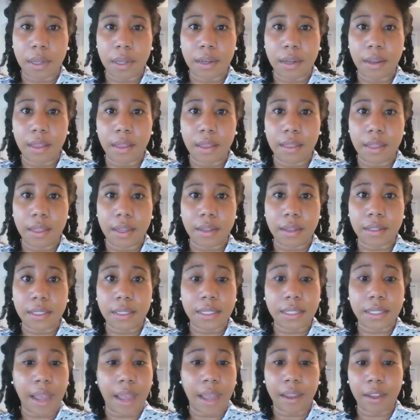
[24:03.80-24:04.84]
been the
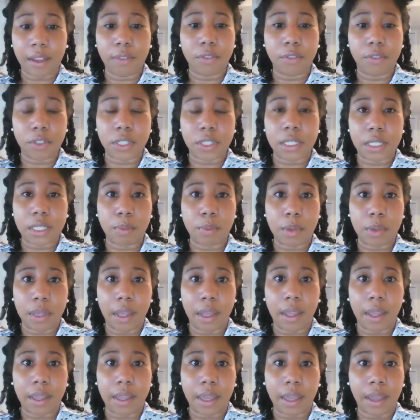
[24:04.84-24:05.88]
Sackett versus
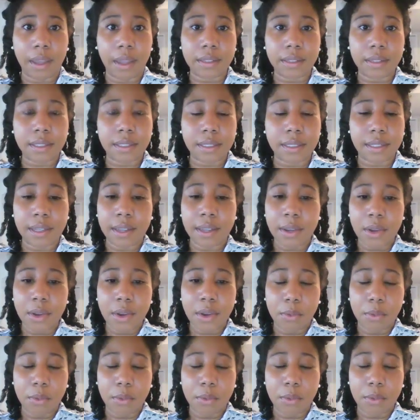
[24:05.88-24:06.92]
EPA case,
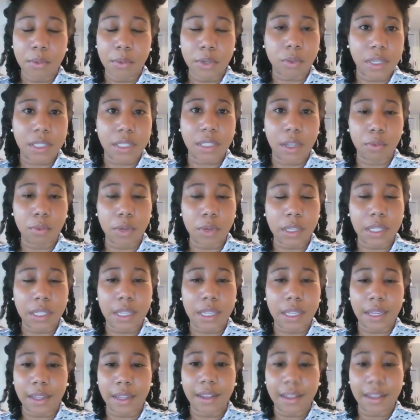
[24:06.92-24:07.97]
which was
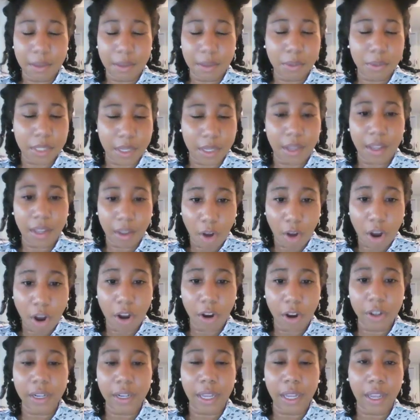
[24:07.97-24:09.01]
it was a
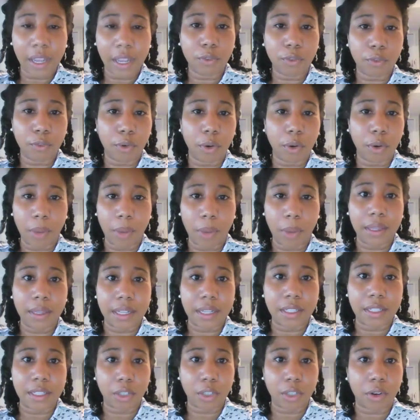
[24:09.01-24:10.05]
hard hit for
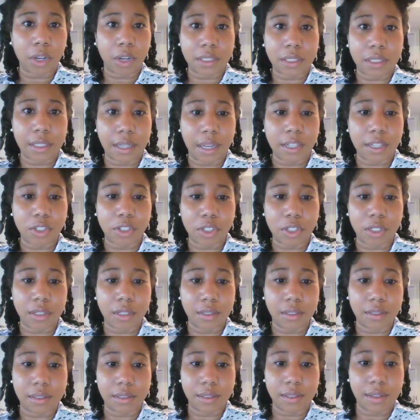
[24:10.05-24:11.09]
wetlands across the
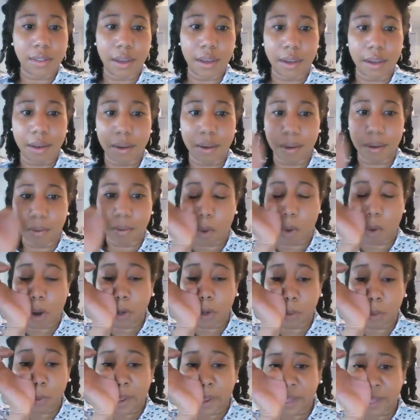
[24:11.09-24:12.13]
nation's
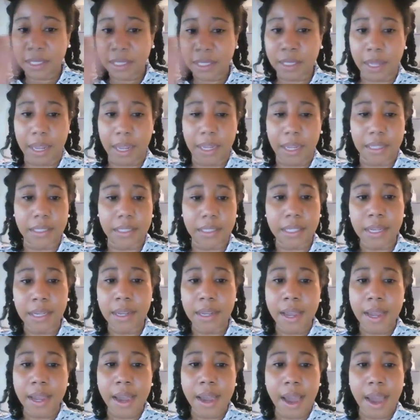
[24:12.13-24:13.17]
waterways. And
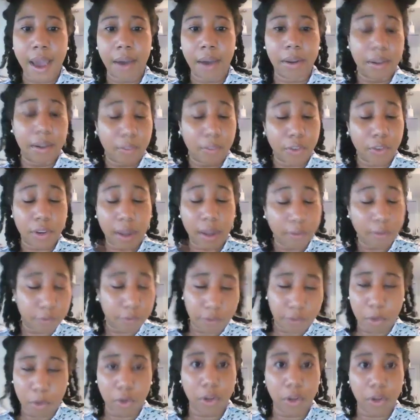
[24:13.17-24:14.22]
if you're not
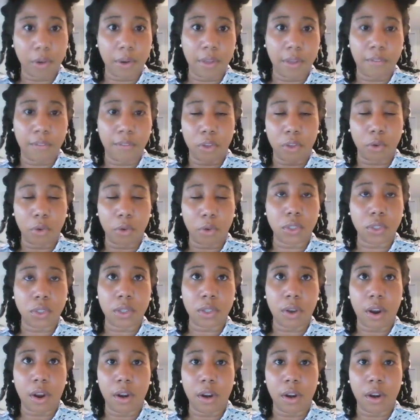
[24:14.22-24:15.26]
familiar, if those
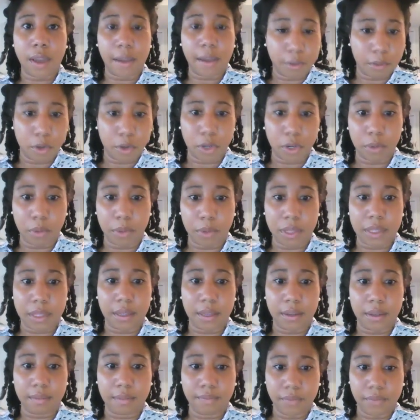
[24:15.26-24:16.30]
are not familiar with
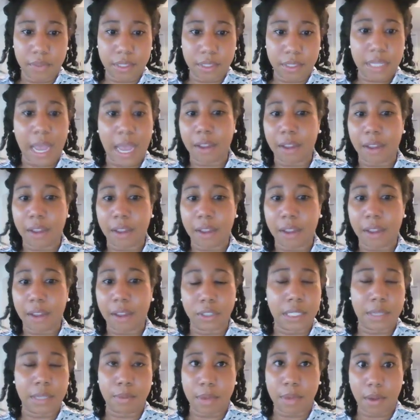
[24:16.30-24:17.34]
the Sackett
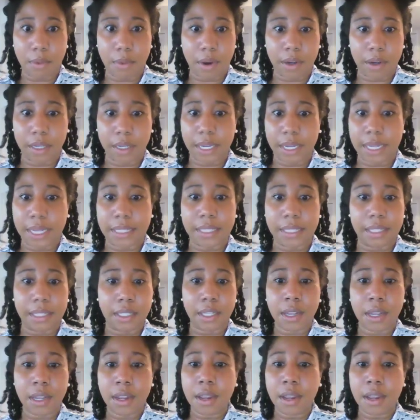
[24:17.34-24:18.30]
versus EPA water case,